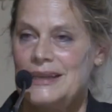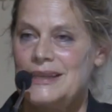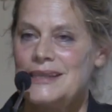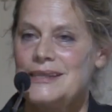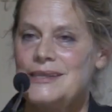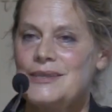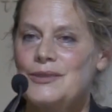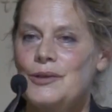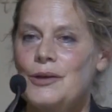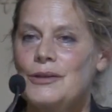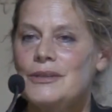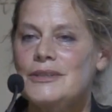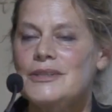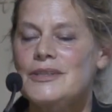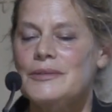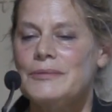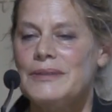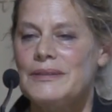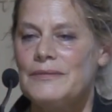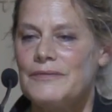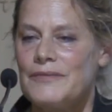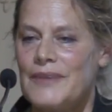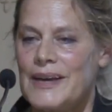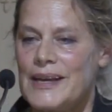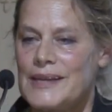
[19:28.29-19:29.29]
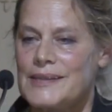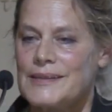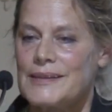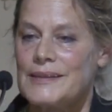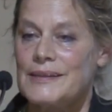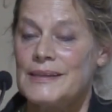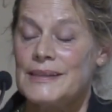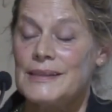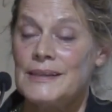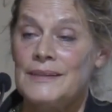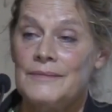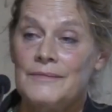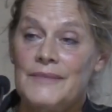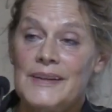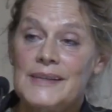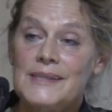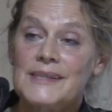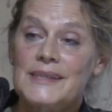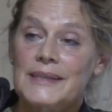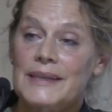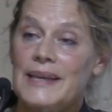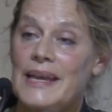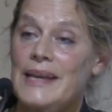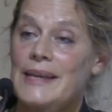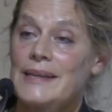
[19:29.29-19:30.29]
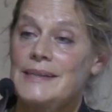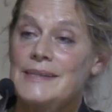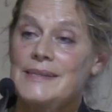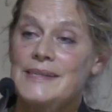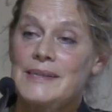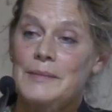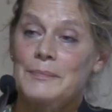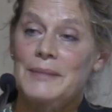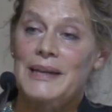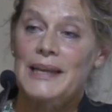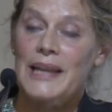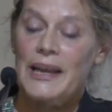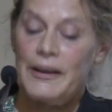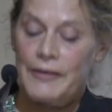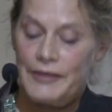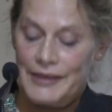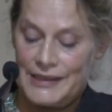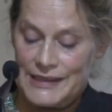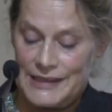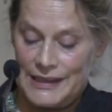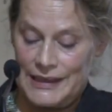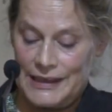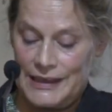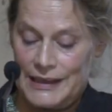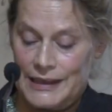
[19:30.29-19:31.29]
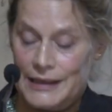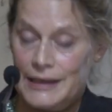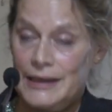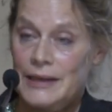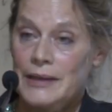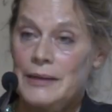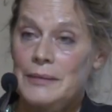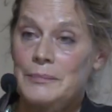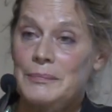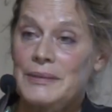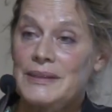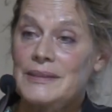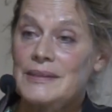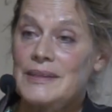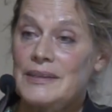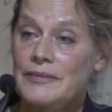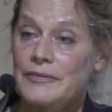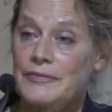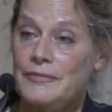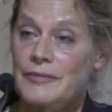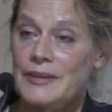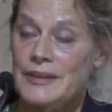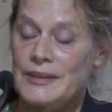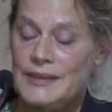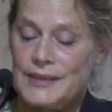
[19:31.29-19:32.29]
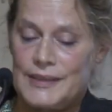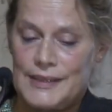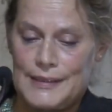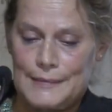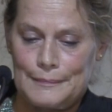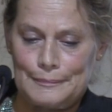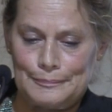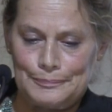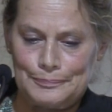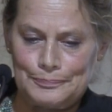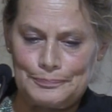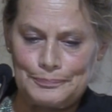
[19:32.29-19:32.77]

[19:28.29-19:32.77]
is not to investigate similarity, but difference.